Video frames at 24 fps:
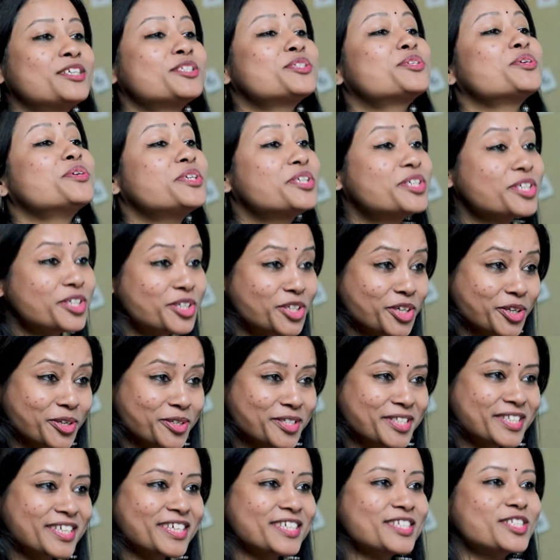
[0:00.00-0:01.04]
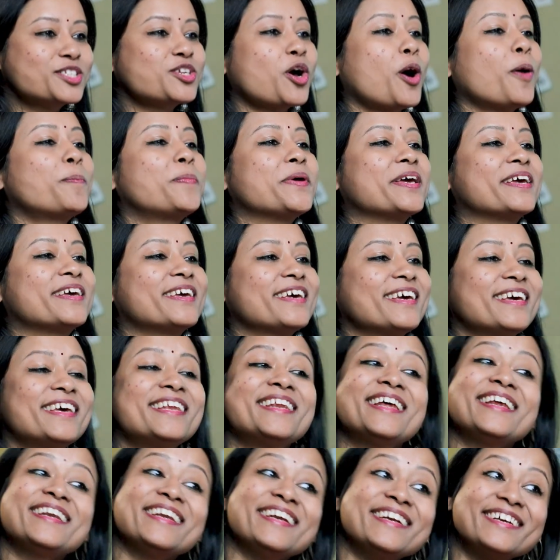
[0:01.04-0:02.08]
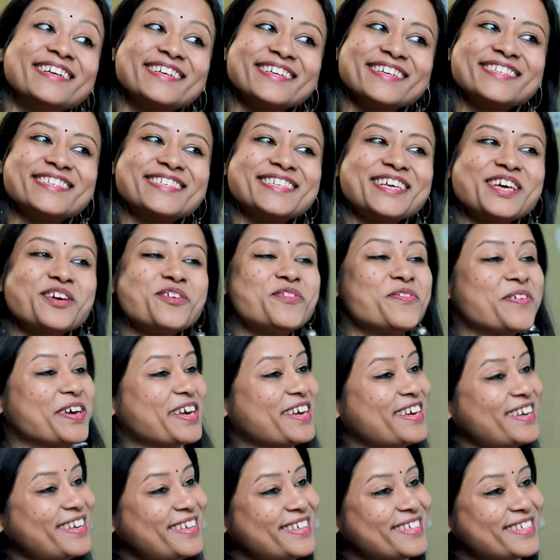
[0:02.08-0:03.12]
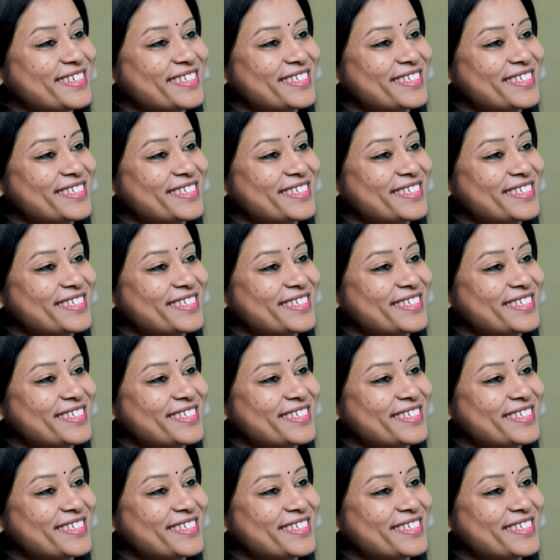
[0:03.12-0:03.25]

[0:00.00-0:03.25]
To introduce this topic in an interesting way,